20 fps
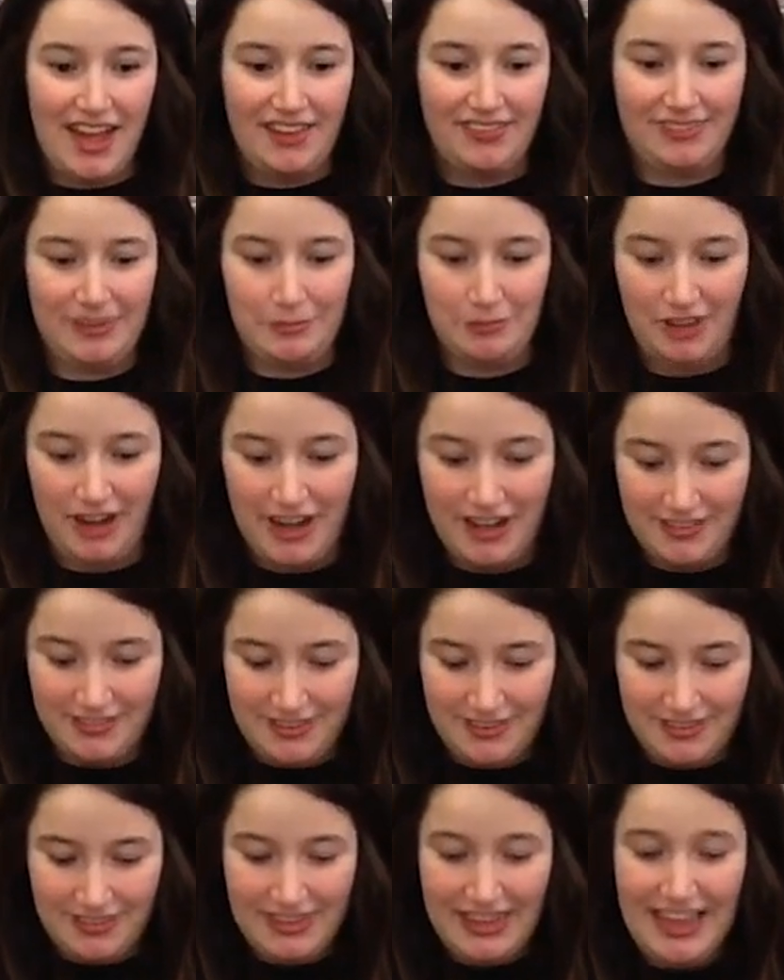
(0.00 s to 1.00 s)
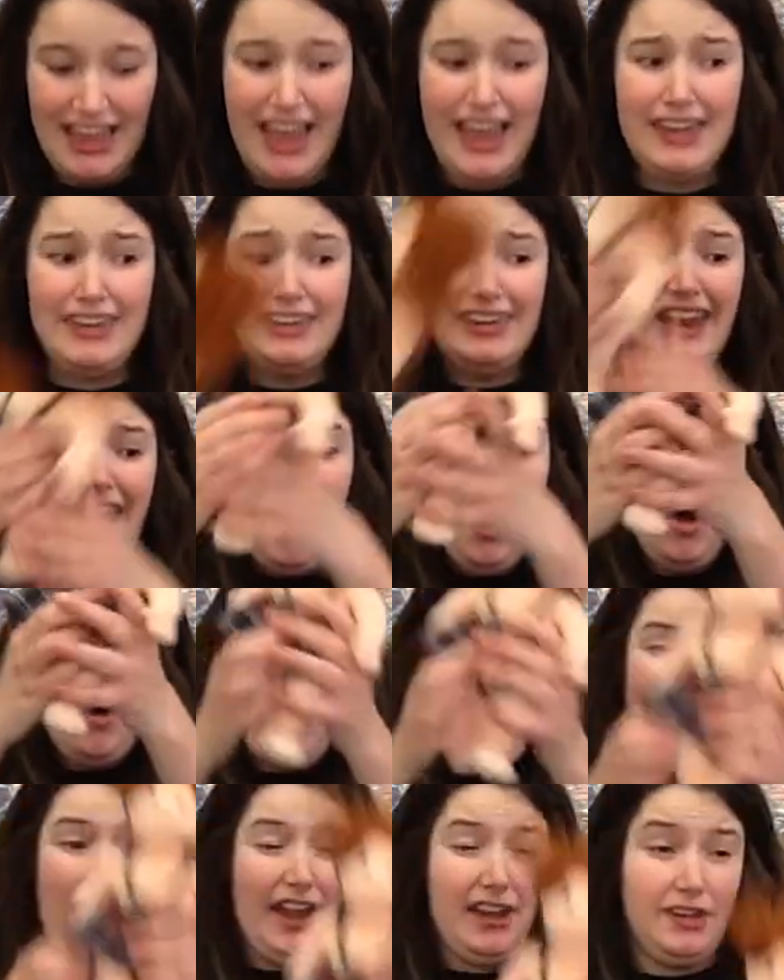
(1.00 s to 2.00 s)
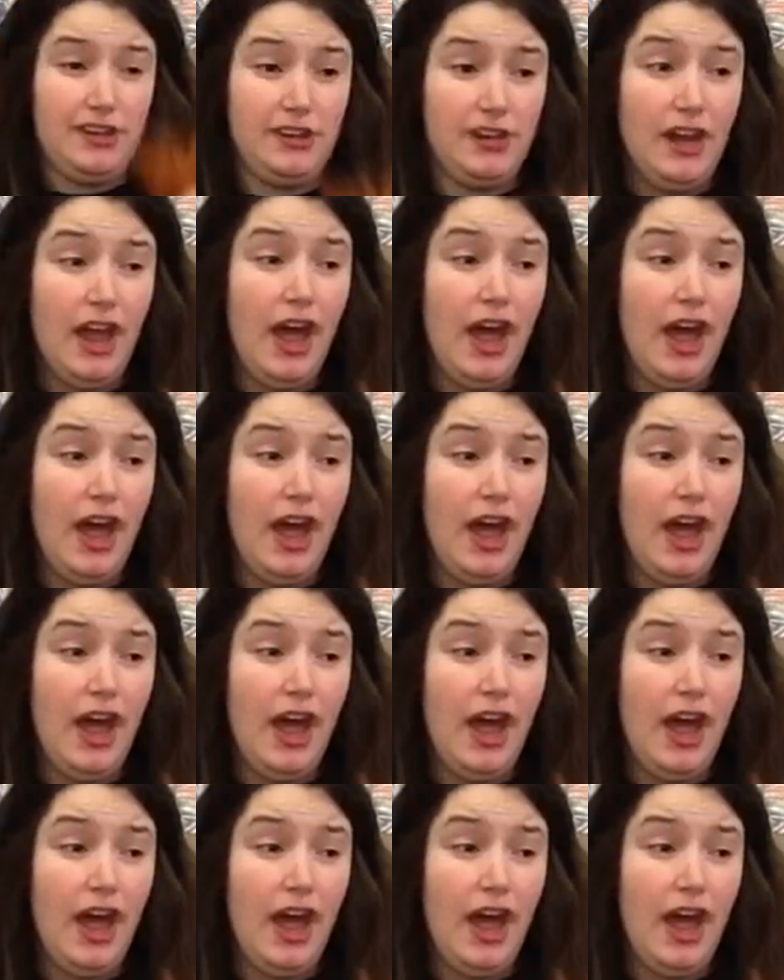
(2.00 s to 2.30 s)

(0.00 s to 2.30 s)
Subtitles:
seem right. I know! I